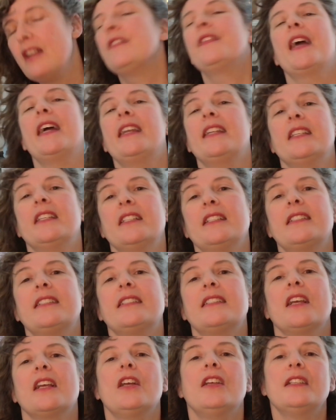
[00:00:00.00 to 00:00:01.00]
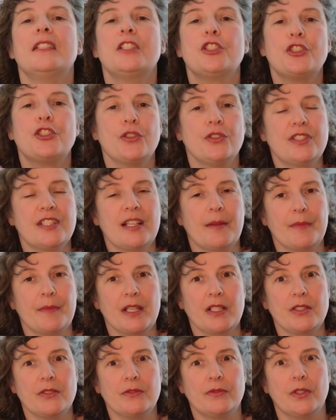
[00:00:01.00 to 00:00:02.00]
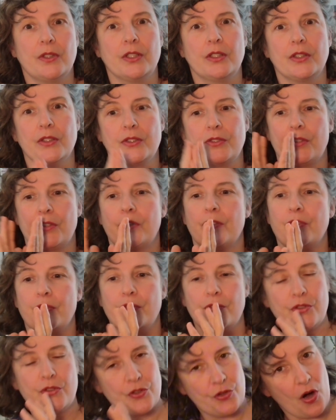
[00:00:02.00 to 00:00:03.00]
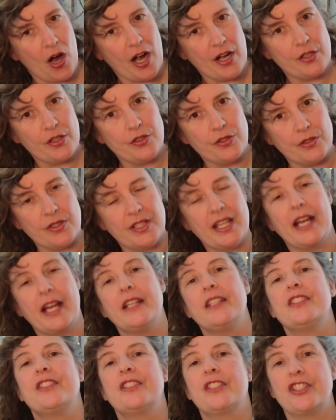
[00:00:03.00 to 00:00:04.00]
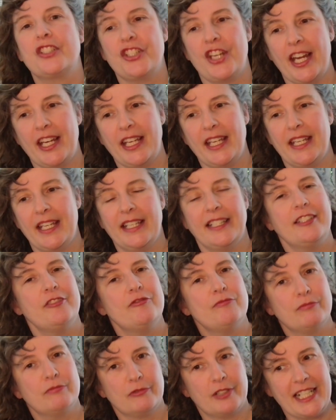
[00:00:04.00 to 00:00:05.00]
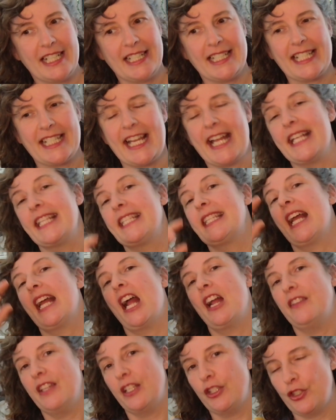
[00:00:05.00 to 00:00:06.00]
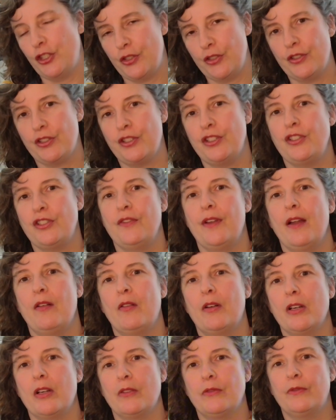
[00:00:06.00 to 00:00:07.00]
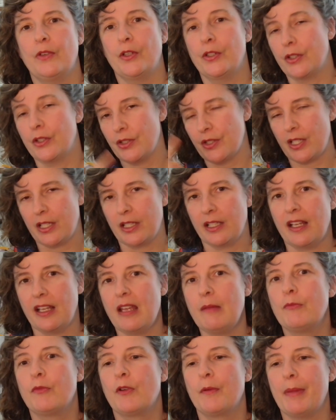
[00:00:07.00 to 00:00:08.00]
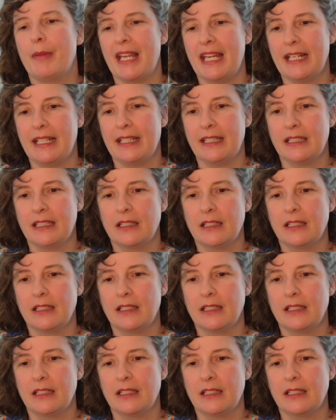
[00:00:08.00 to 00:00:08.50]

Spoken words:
That is, choose something to focus on. Try to do that, check in, reassess, and then choose a new area of focus and keep repeating.